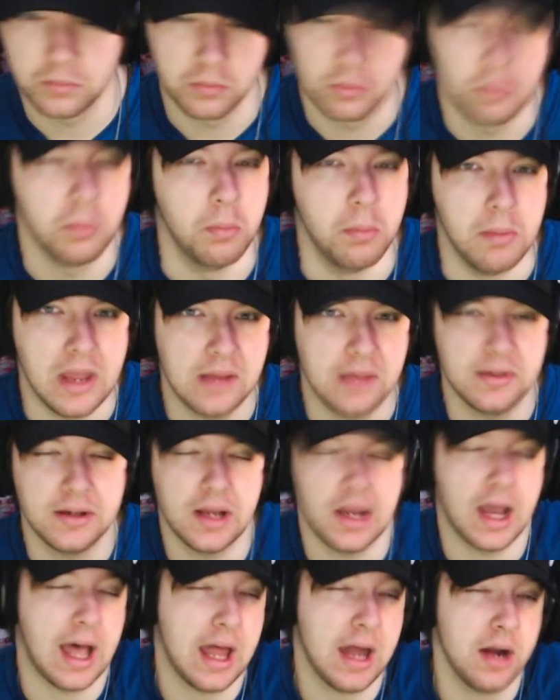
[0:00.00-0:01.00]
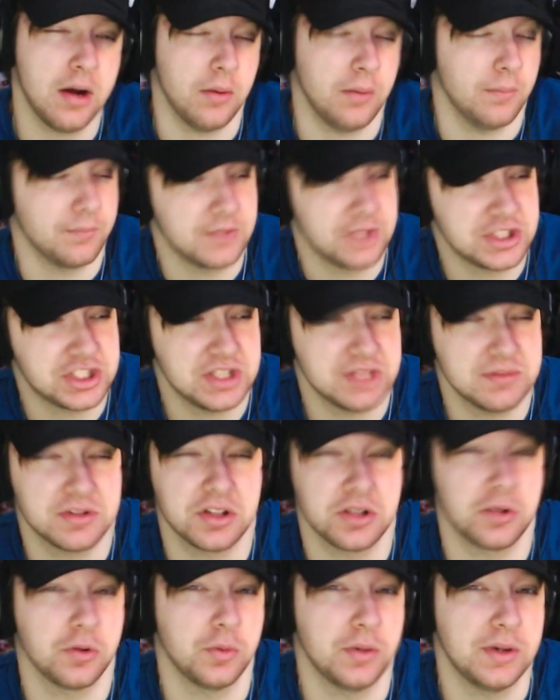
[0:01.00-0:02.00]
maybe. I don't know. He seems a
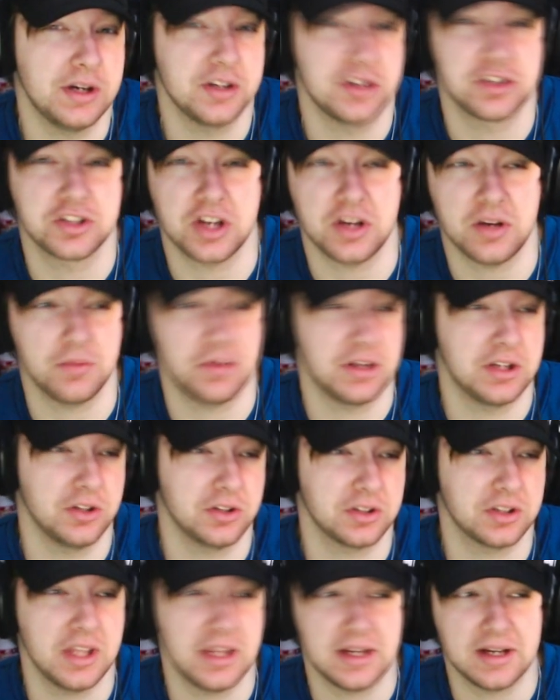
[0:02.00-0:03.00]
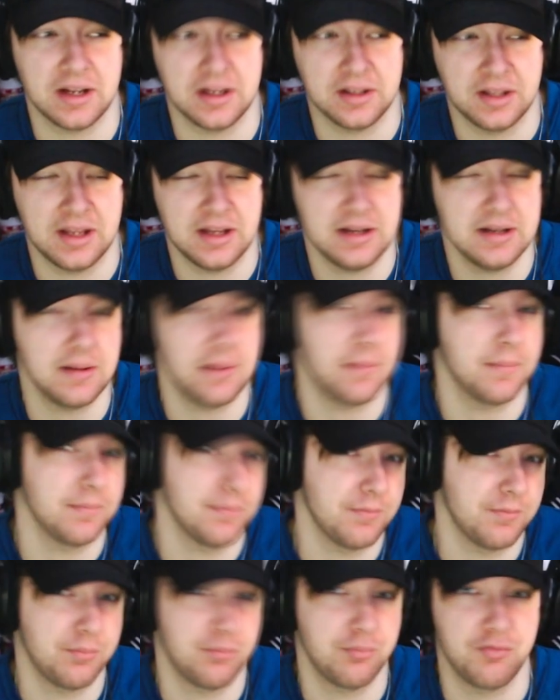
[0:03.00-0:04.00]
little weird. Saw what he looked like online.
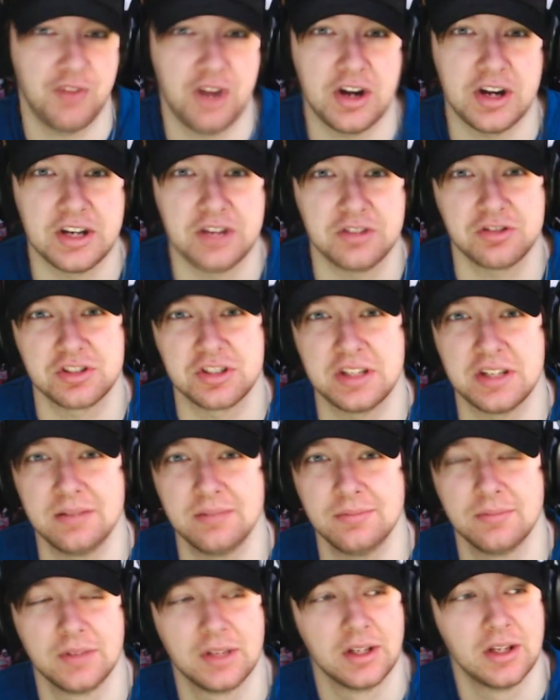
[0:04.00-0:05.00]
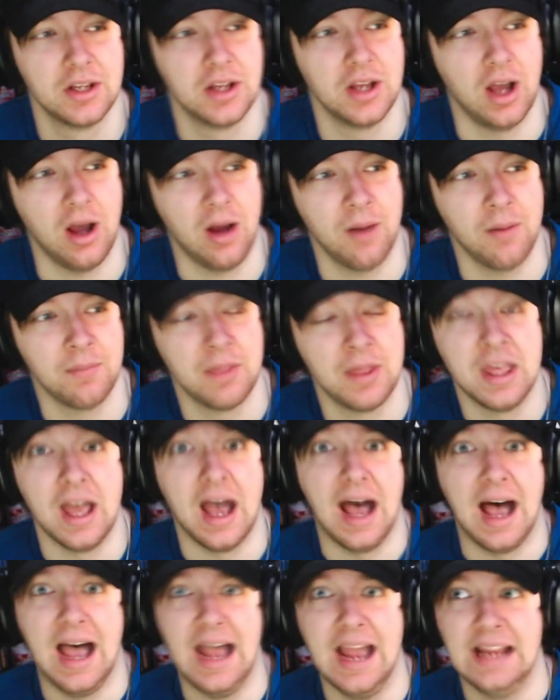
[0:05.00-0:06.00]
Very interesting. Um,
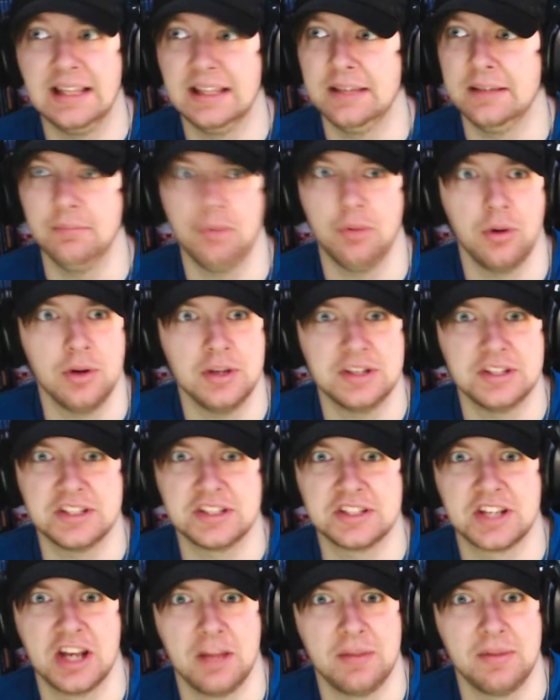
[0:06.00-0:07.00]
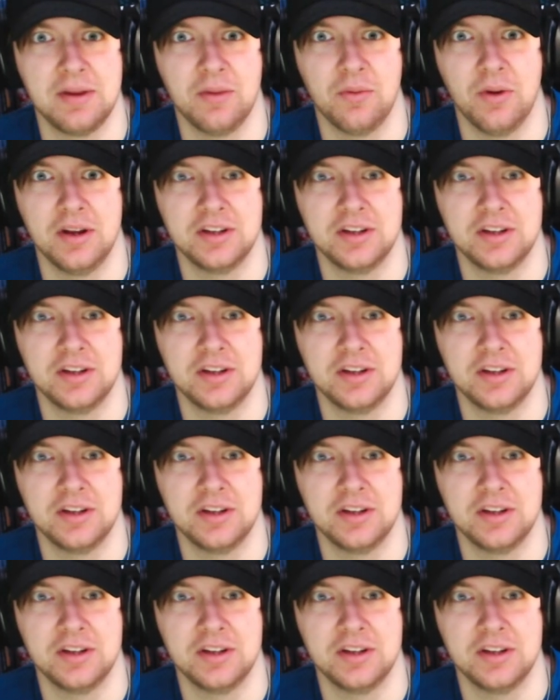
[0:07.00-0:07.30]
Island Boys is going to be one